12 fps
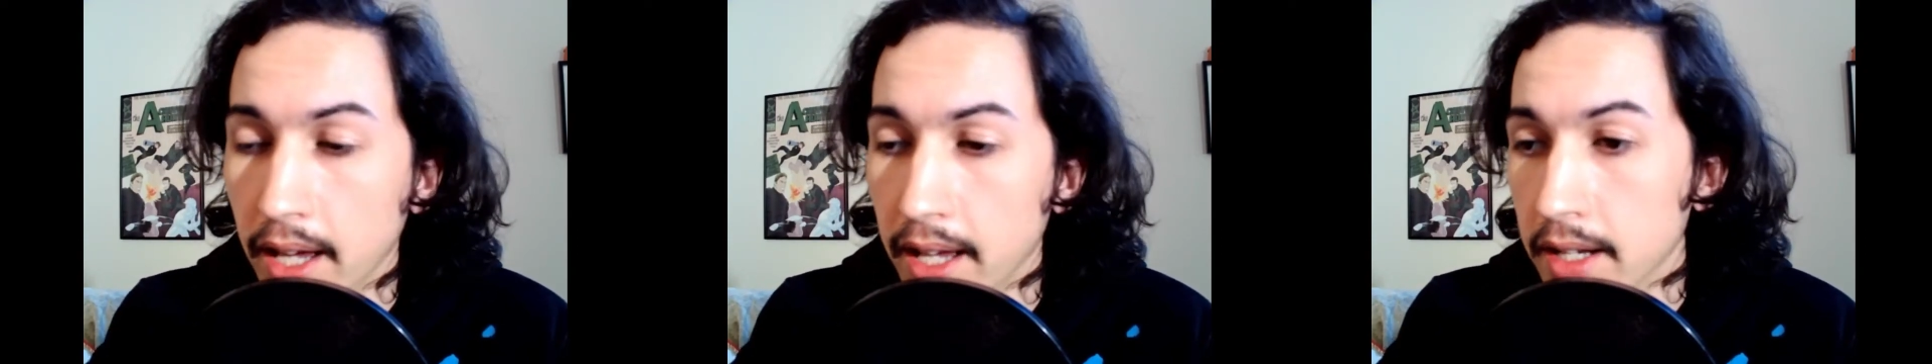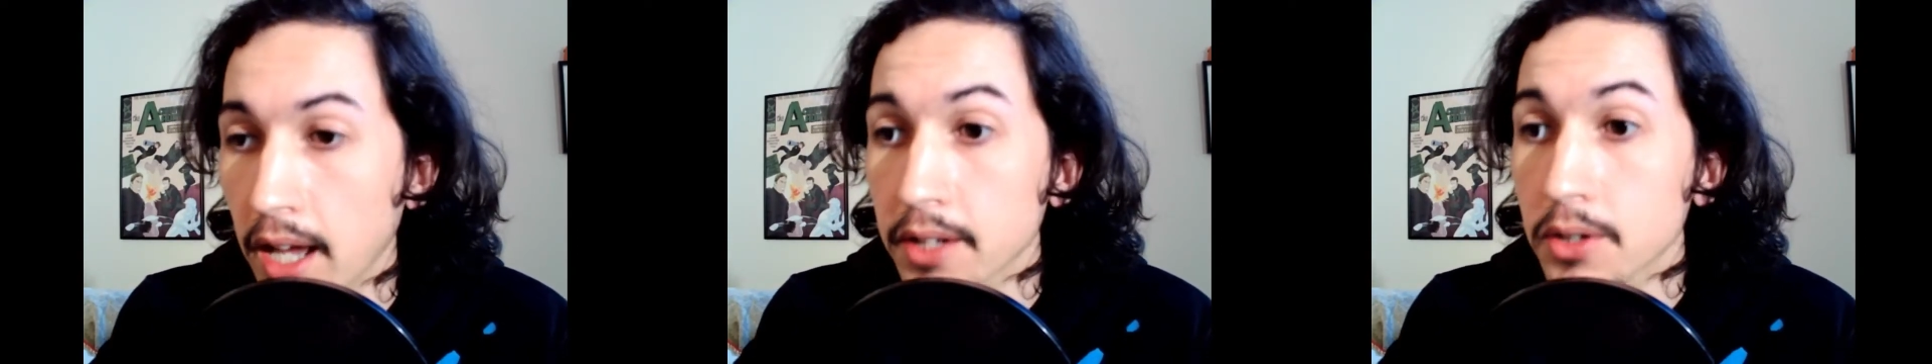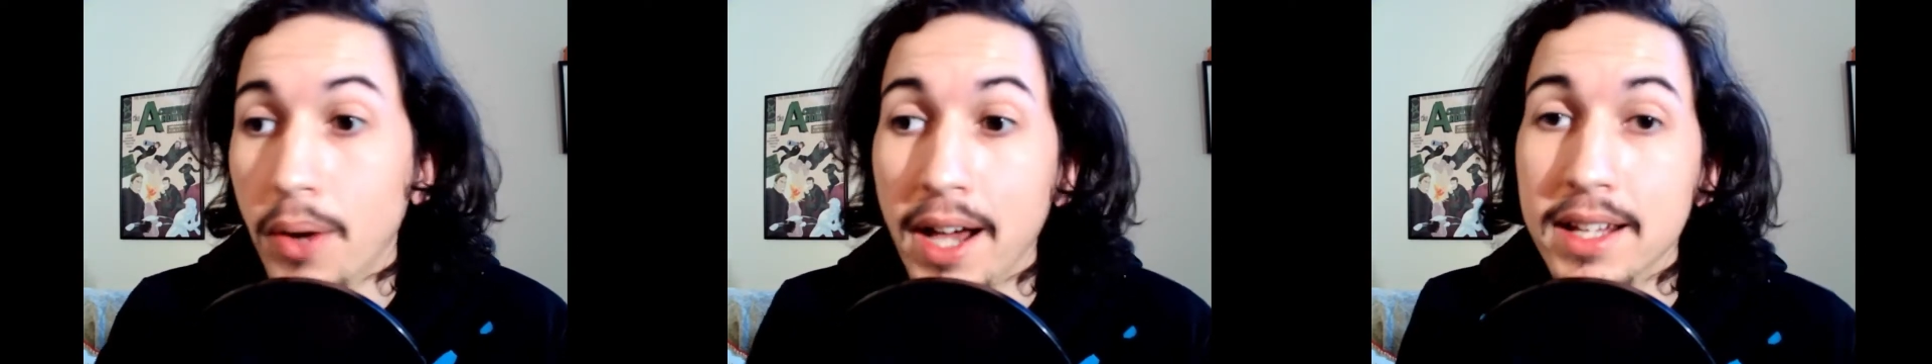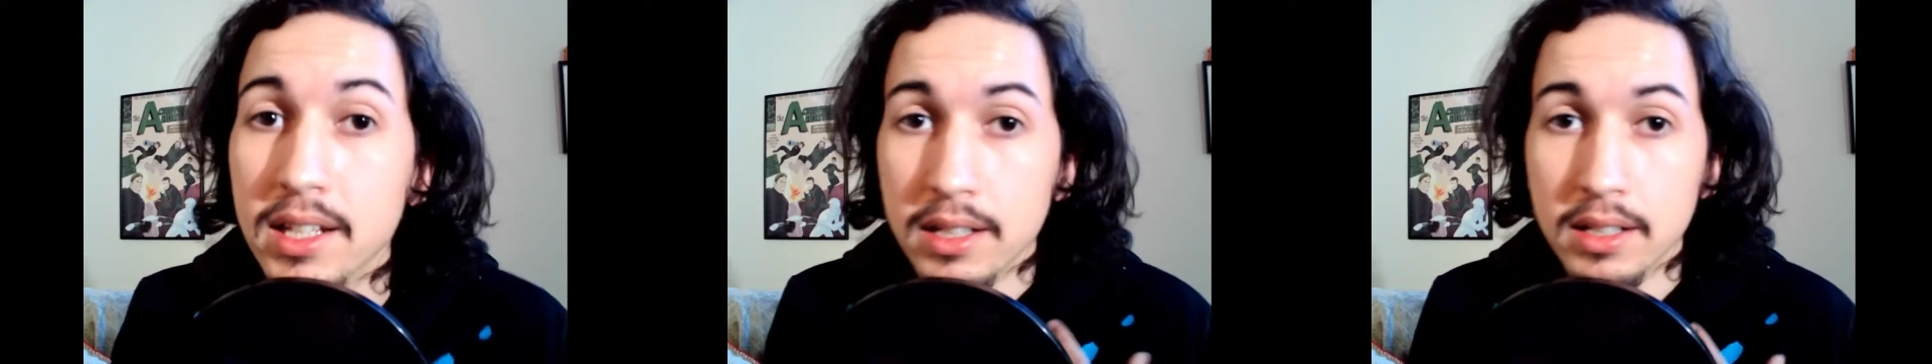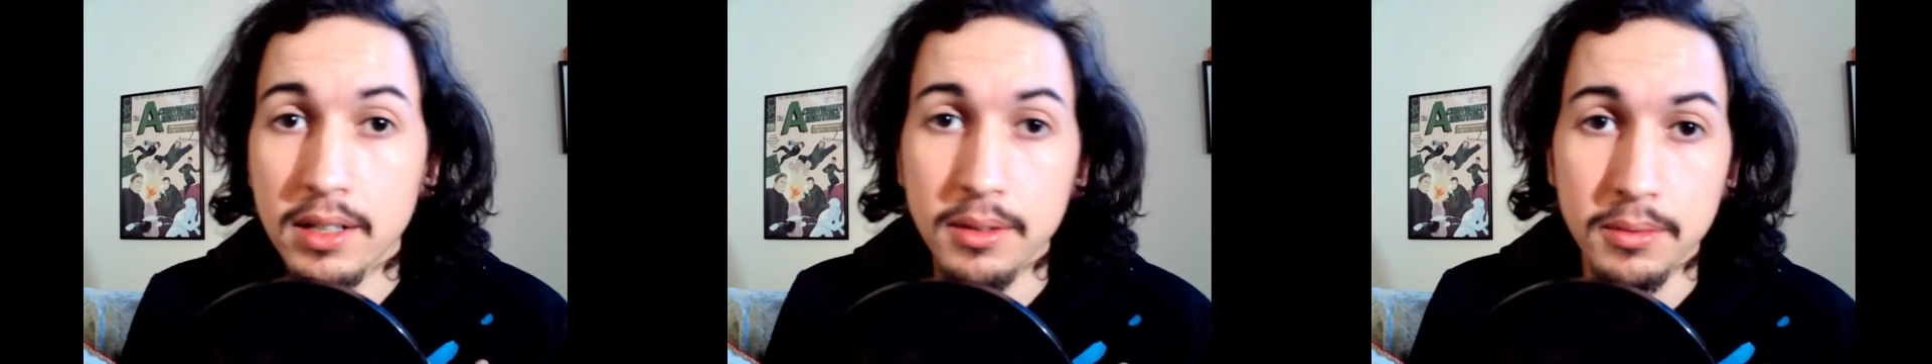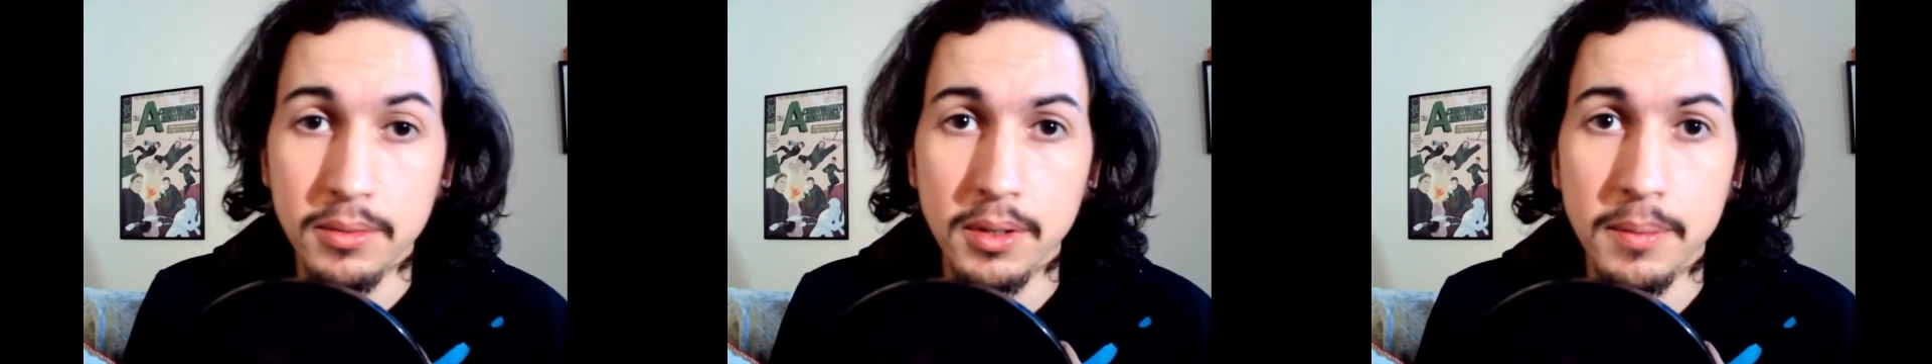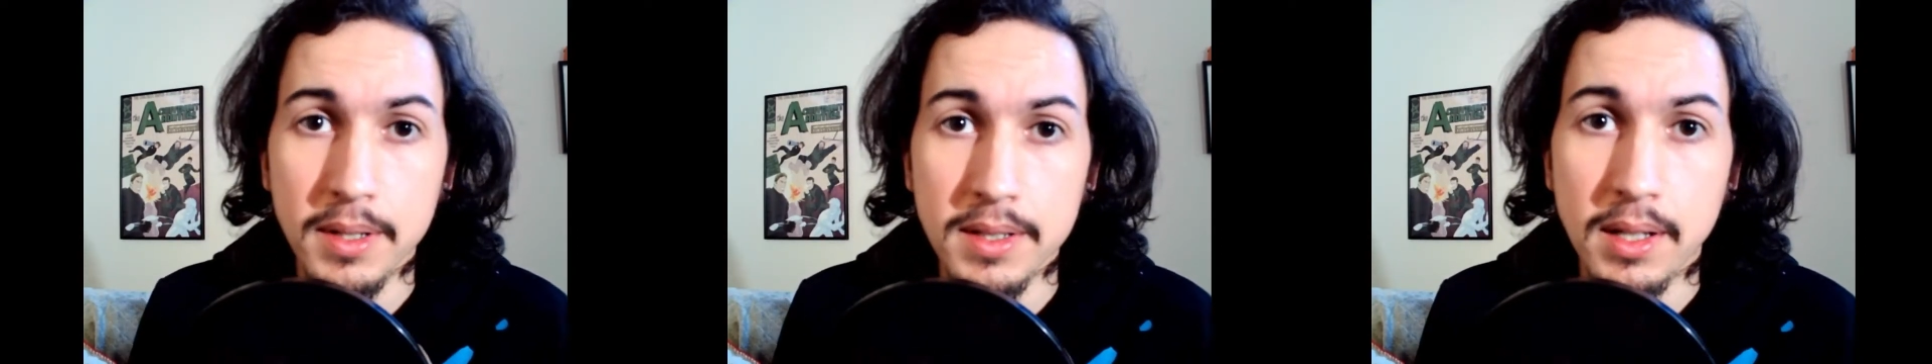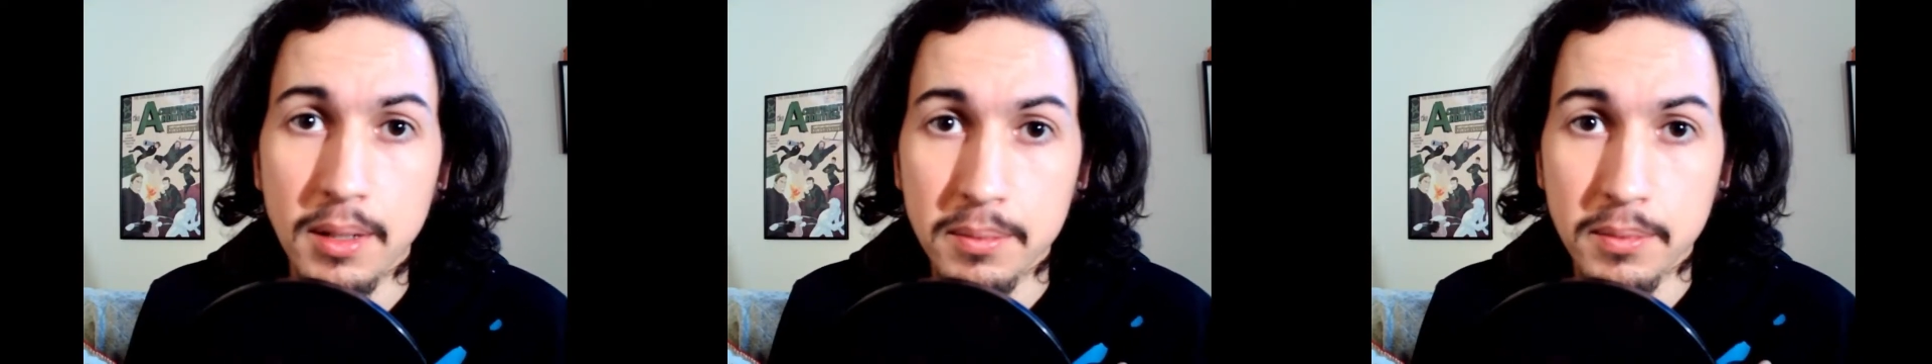I knew I needed it for my
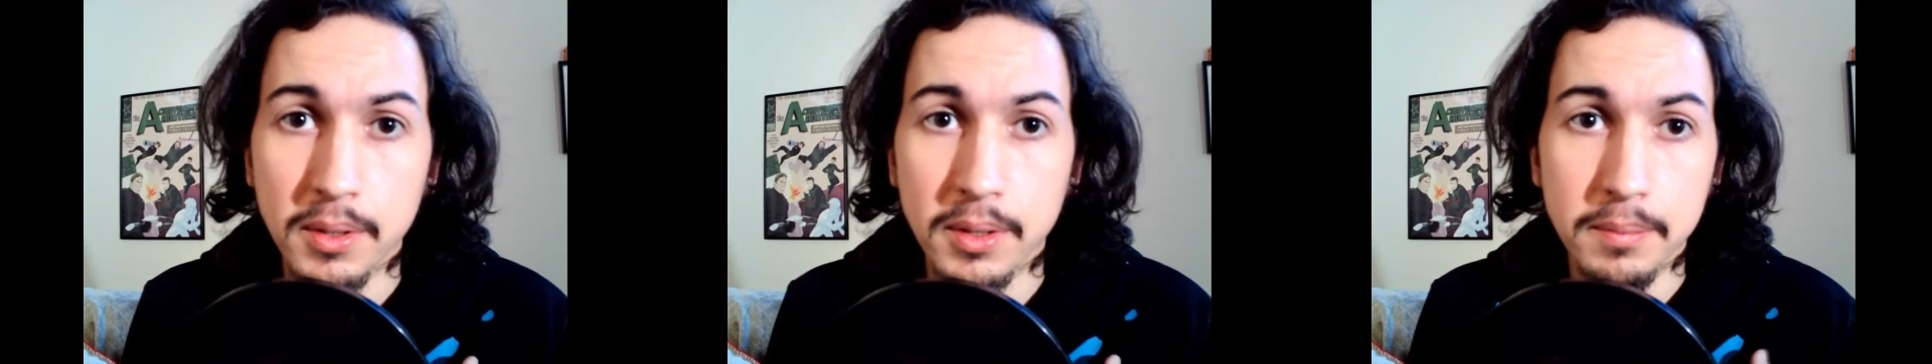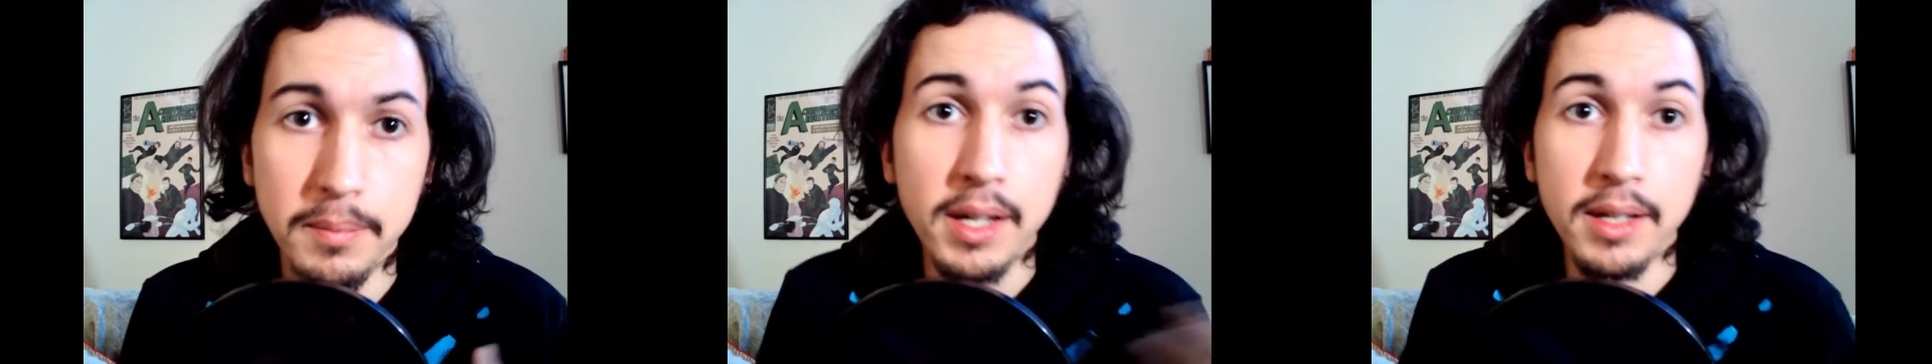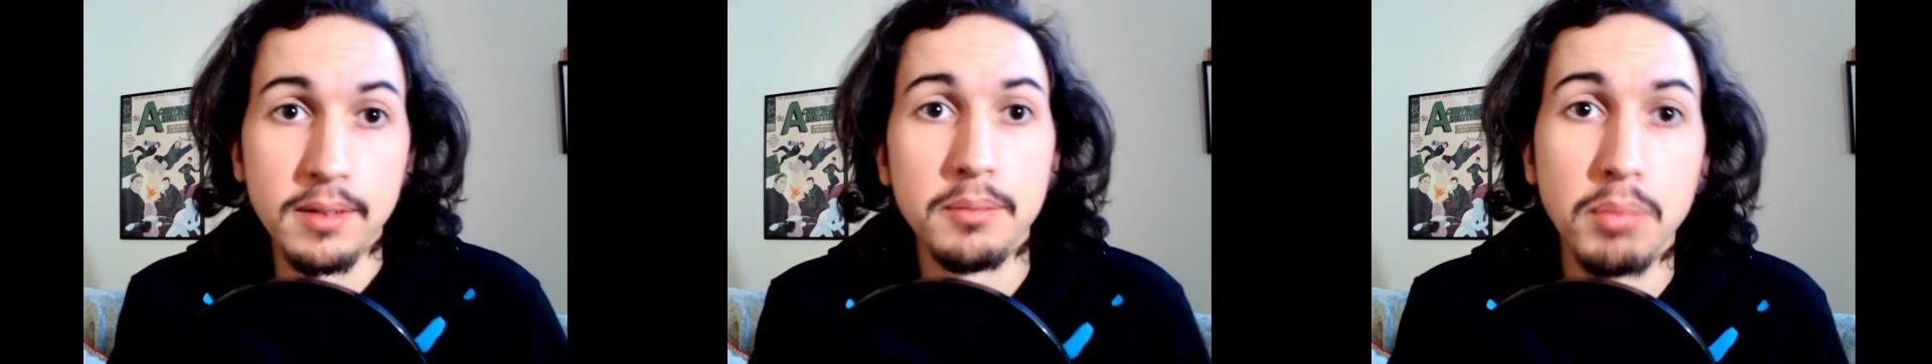setup for my